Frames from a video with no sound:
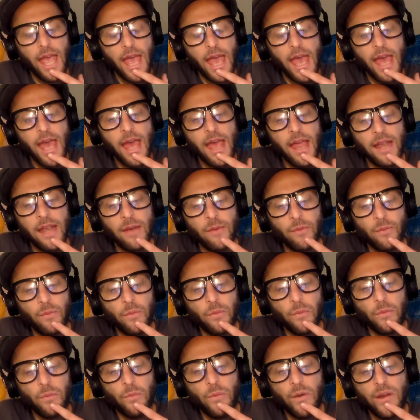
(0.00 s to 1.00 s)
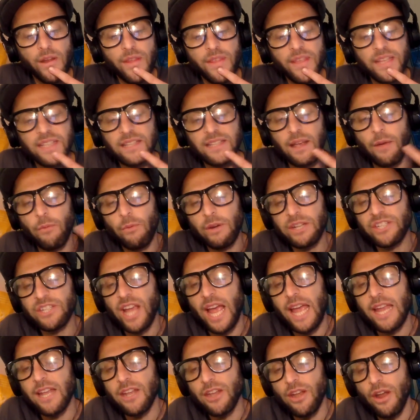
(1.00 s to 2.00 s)
And one of the things I wish
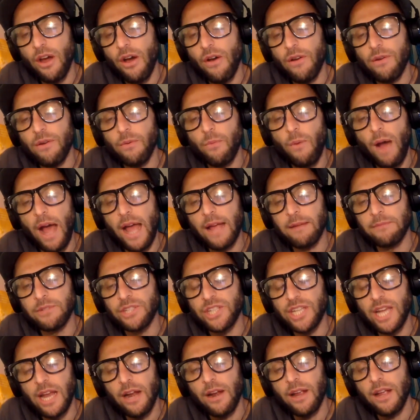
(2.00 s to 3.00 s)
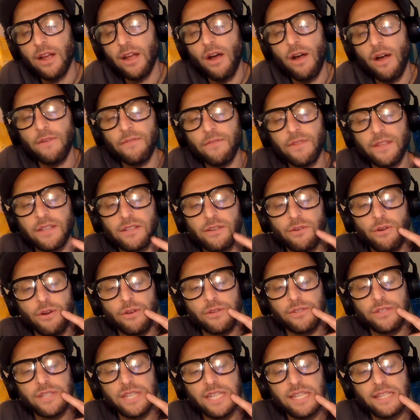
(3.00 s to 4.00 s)
I had known, and why I'm sharing all of this
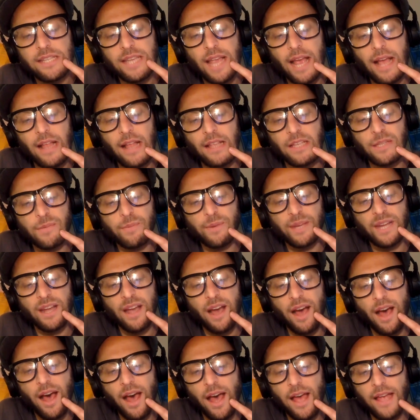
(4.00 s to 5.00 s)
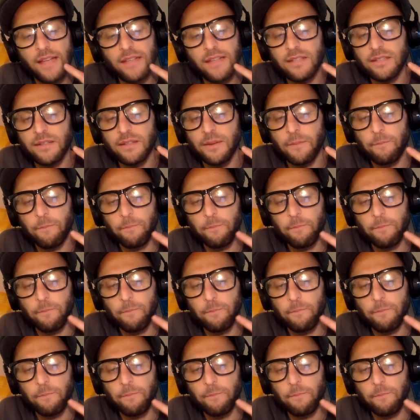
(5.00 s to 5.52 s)
gross detail, is because,